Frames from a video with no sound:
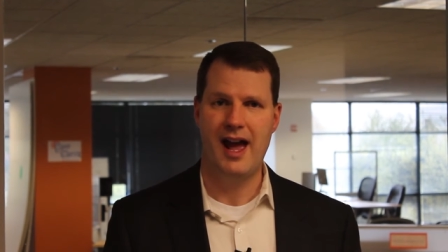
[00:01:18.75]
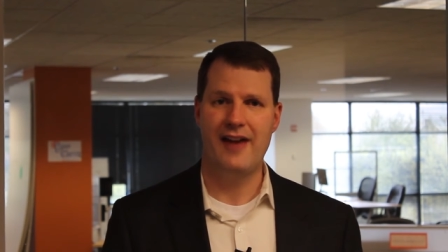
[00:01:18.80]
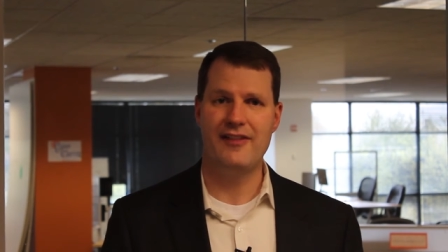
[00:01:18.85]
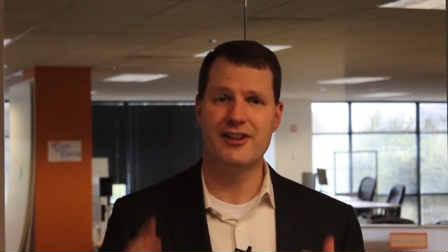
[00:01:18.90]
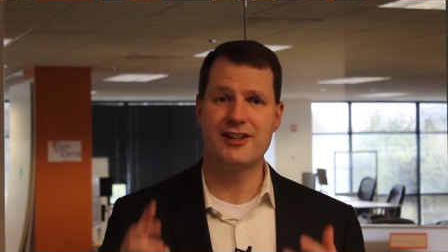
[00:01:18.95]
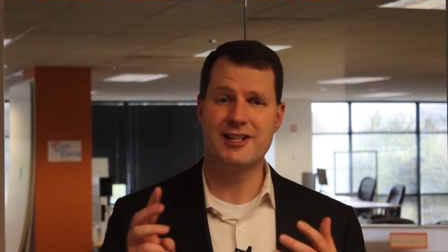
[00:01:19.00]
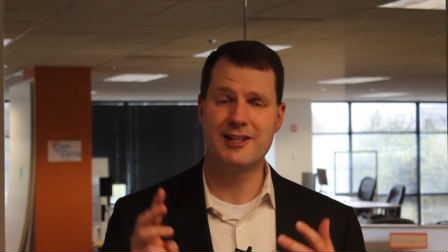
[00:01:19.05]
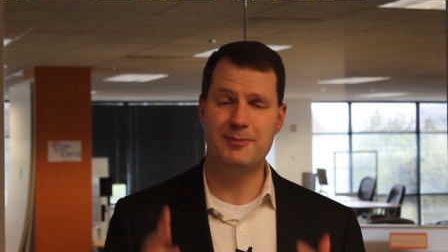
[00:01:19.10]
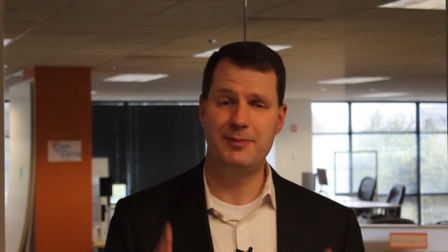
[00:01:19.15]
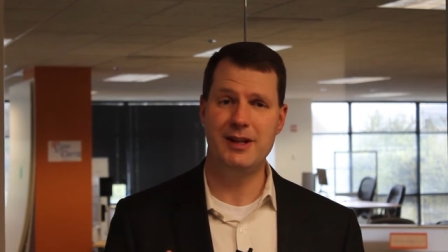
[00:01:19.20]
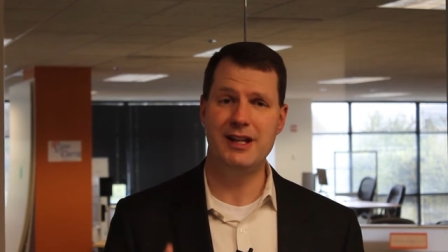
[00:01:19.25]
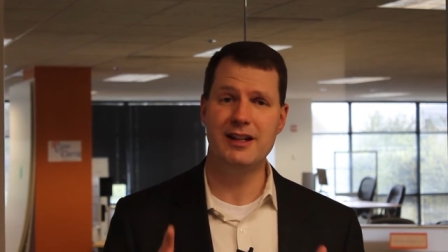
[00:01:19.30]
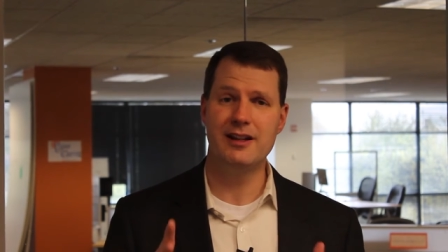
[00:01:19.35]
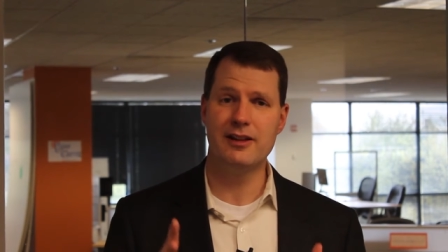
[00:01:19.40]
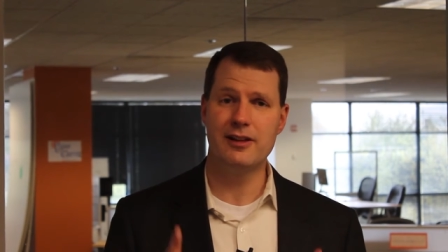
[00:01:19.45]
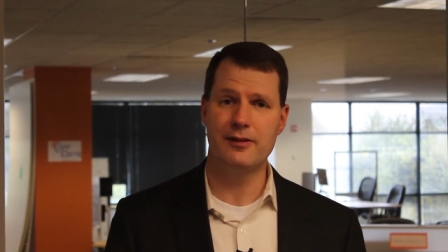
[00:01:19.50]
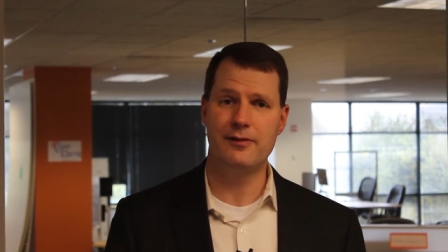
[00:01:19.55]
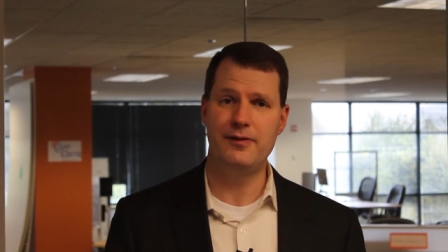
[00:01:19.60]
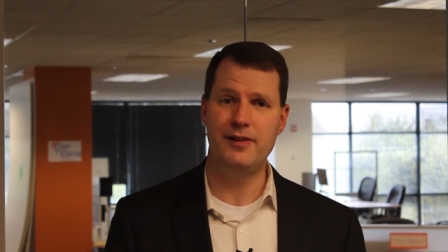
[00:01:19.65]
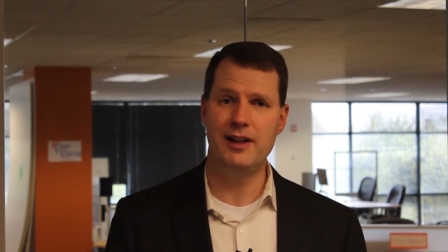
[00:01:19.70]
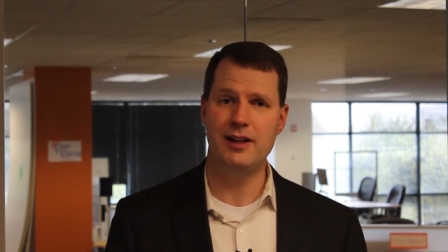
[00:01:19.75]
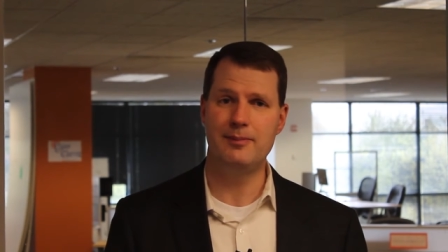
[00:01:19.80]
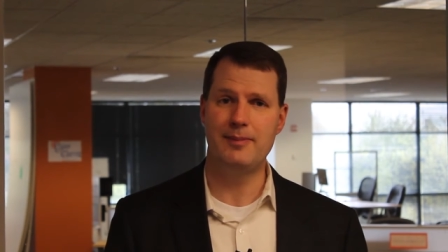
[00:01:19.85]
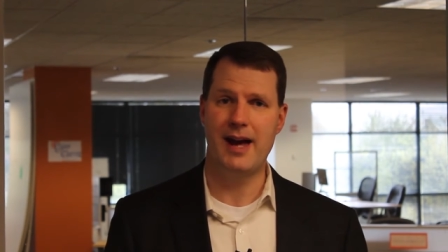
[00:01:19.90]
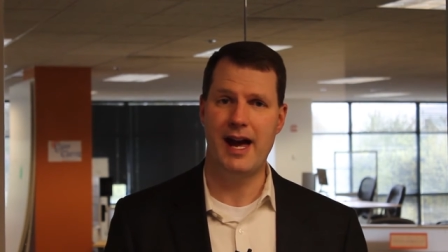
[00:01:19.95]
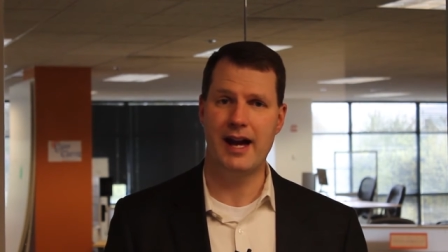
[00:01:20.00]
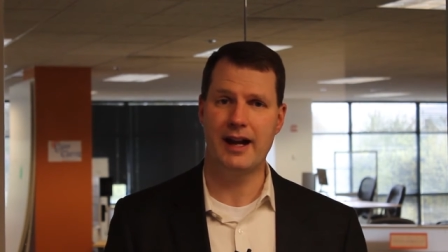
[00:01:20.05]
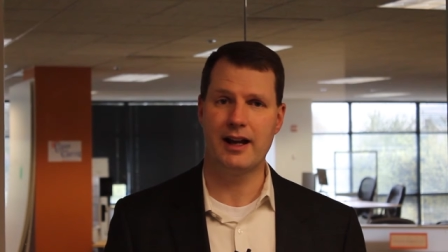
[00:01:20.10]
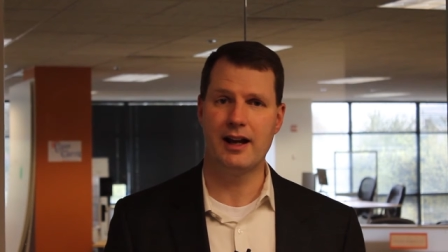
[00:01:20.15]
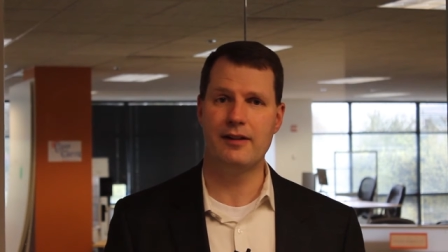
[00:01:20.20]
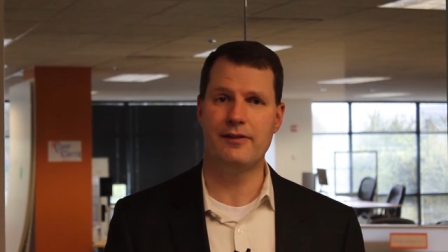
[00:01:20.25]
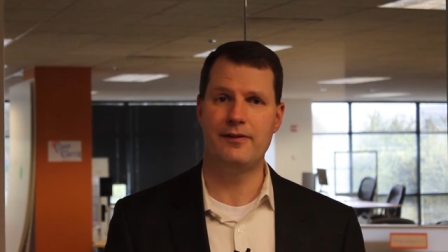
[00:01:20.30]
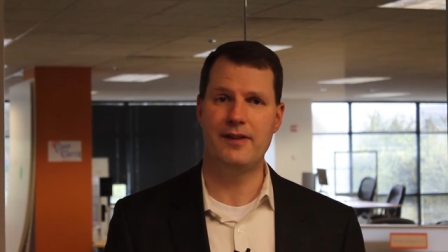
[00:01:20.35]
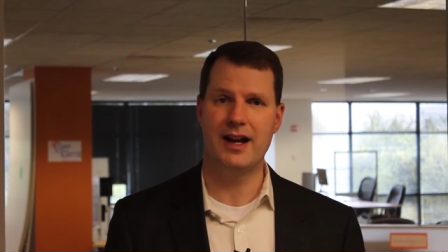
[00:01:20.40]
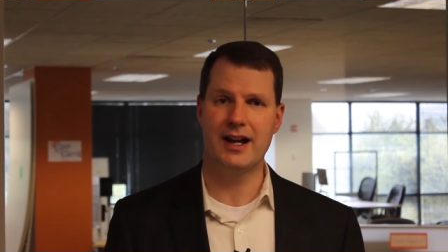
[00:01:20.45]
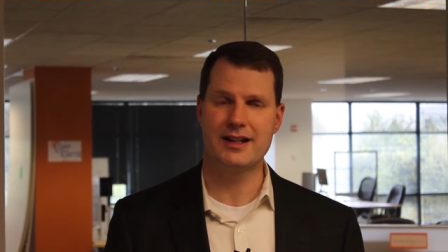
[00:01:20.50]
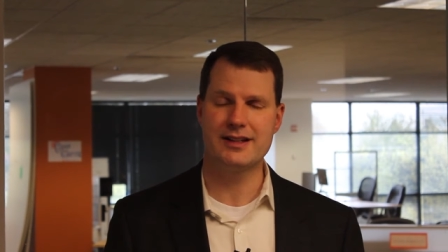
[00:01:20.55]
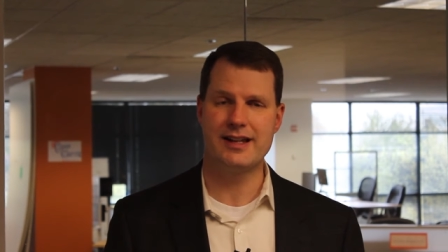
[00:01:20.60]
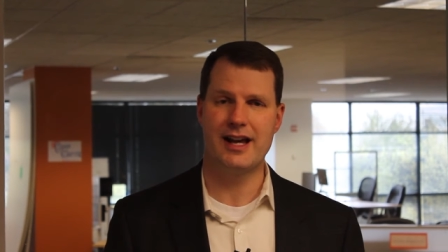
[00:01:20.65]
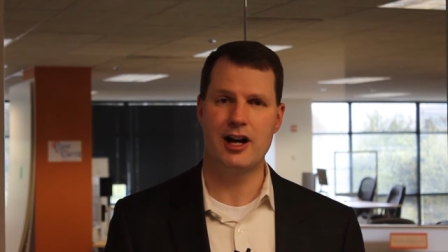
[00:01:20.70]
and the speed of the feedback
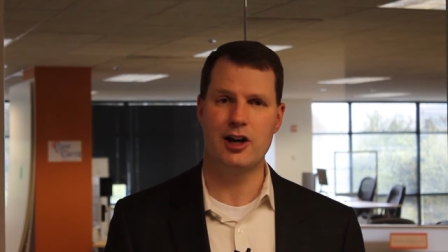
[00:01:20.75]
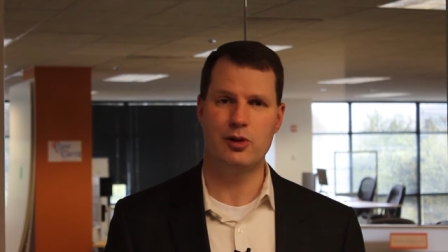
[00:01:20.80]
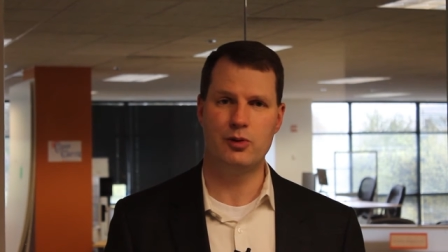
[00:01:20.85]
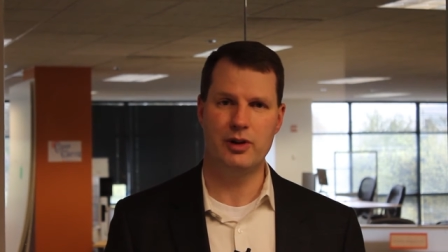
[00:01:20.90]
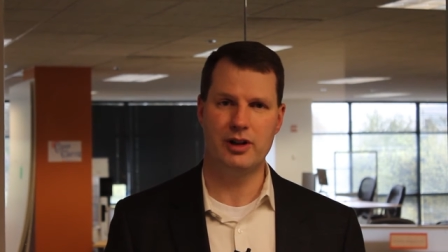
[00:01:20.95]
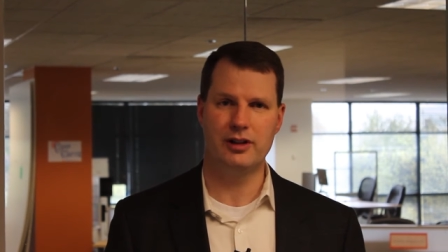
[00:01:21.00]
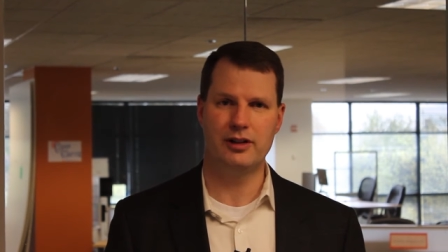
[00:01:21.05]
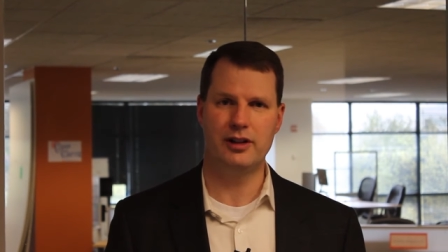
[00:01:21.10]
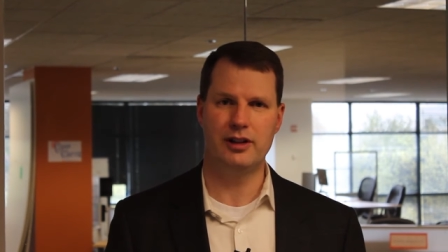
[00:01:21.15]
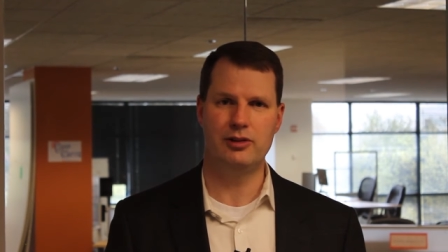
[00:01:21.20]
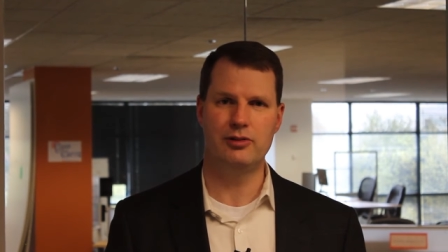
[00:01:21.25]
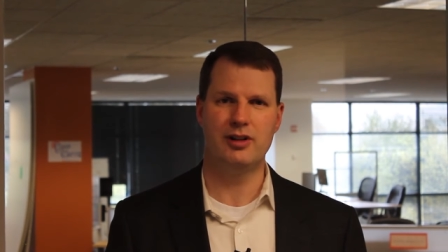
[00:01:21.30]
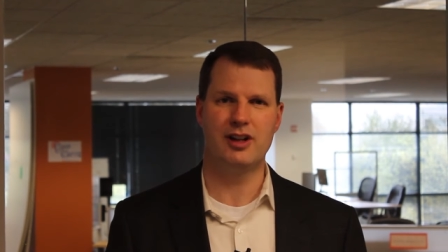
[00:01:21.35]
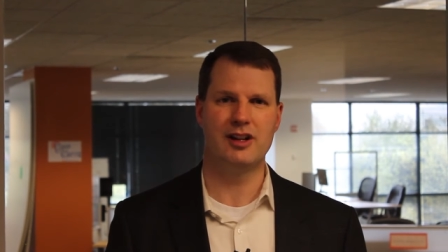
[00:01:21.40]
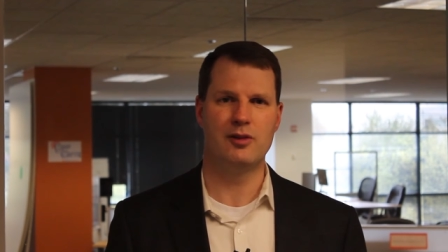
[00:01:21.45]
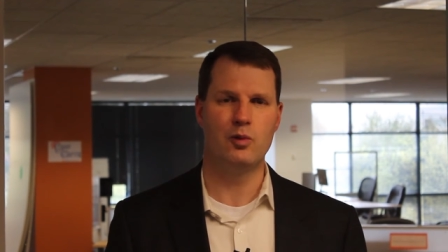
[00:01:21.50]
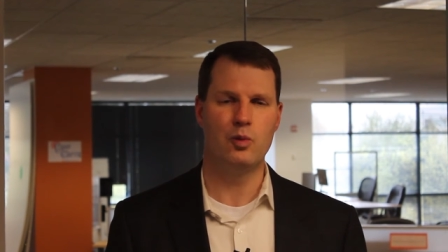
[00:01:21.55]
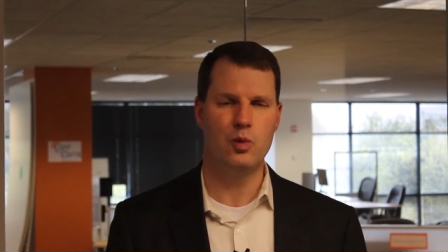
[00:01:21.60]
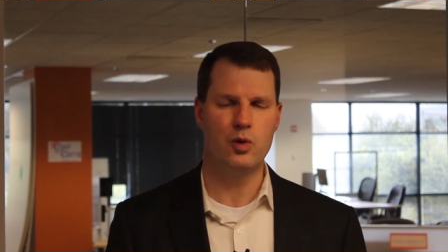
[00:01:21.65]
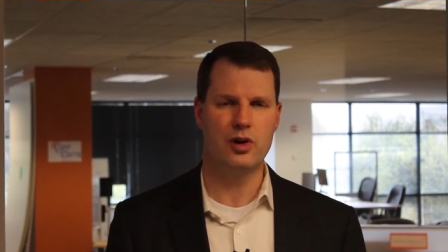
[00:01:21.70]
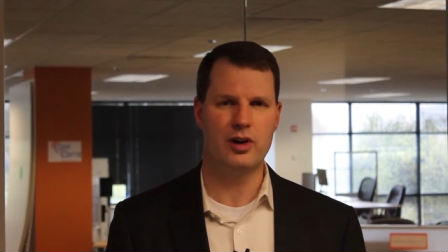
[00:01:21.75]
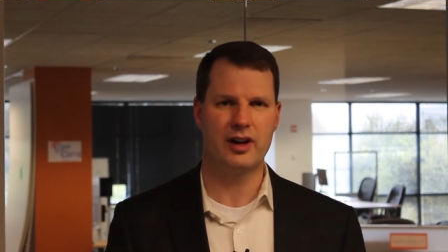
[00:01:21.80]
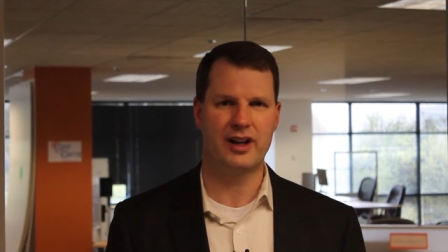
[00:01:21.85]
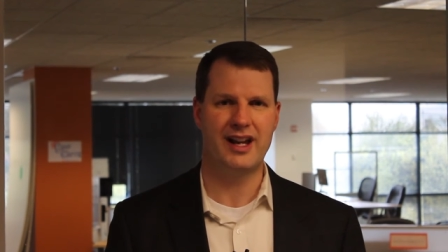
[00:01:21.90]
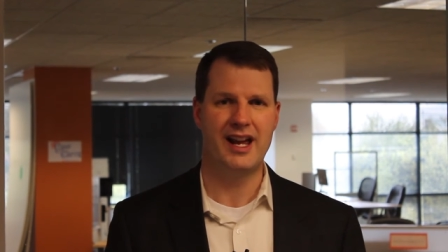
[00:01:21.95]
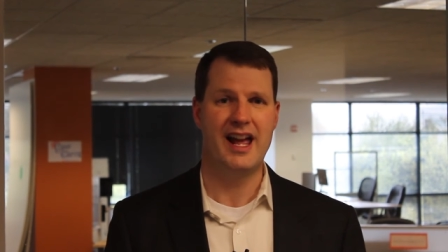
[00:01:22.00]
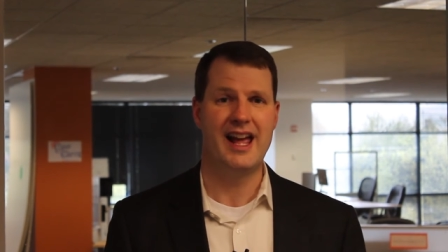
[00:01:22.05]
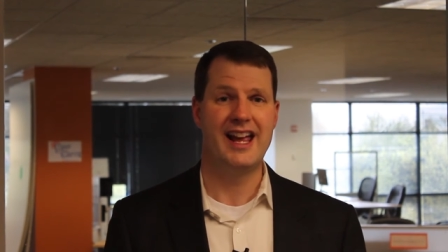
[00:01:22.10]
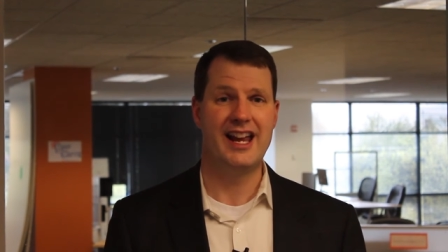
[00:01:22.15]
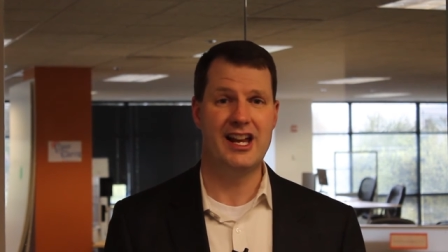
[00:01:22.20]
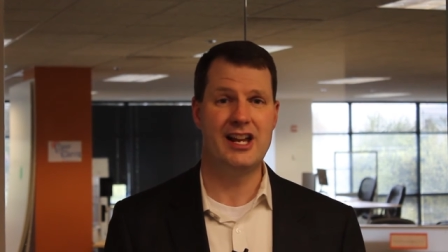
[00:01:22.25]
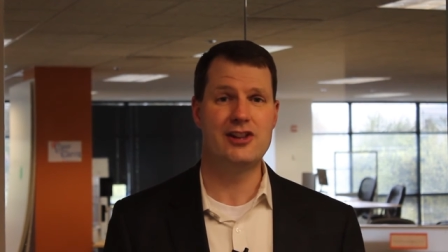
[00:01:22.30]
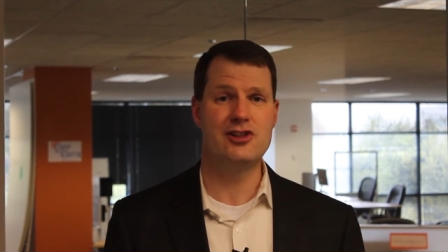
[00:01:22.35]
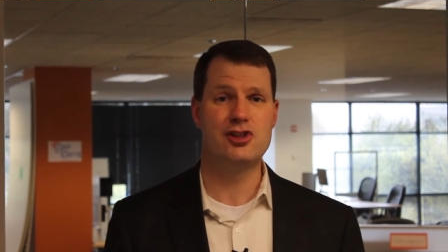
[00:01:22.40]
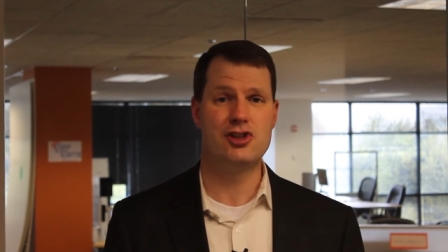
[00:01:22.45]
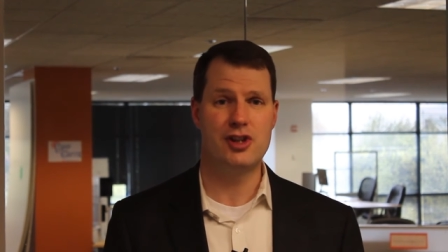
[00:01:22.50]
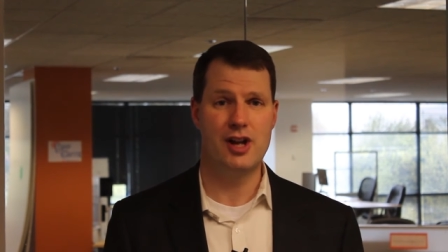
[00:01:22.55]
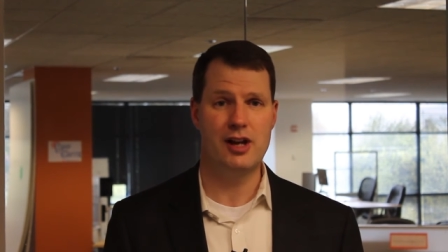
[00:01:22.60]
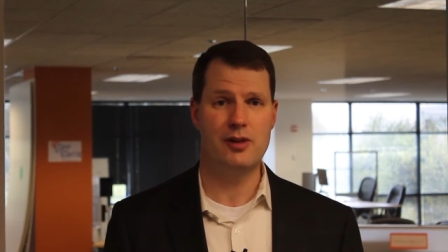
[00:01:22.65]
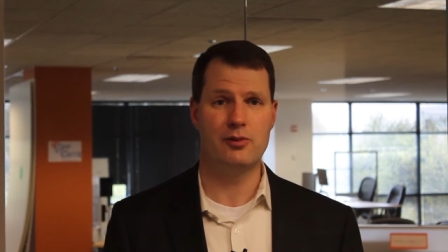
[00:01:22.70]
affects how quickly you can work
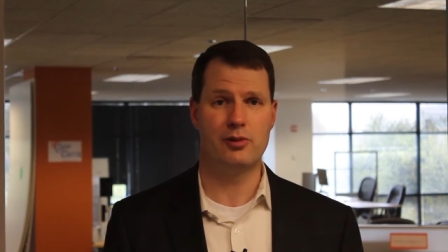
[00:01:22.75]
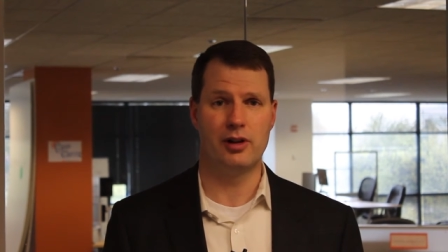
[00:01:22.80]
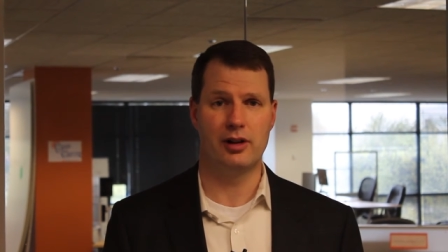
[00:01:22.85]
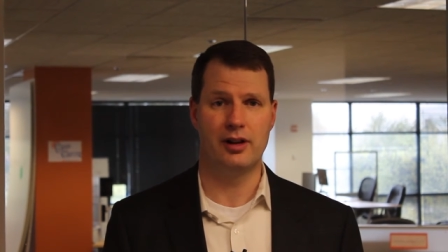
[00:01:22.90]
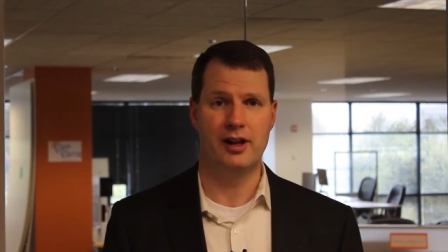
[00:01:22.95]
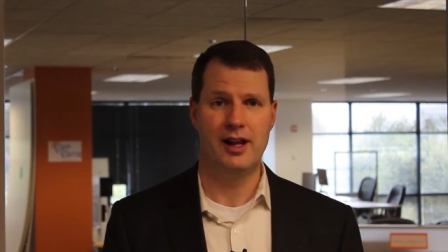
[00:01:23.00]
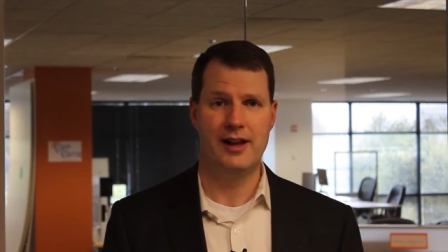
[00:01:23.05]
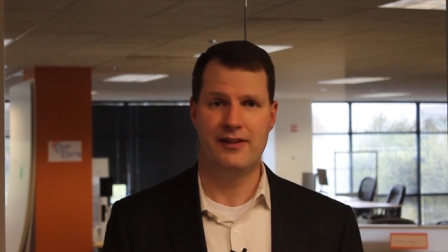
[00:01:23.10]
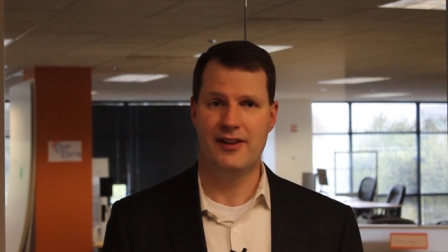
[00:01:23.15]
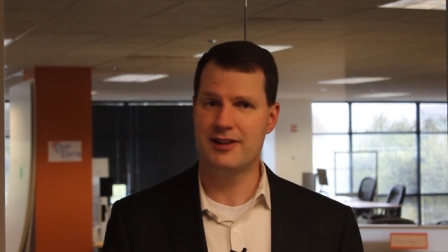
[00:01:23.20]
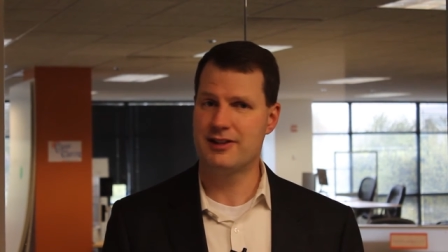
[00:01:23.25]
in general.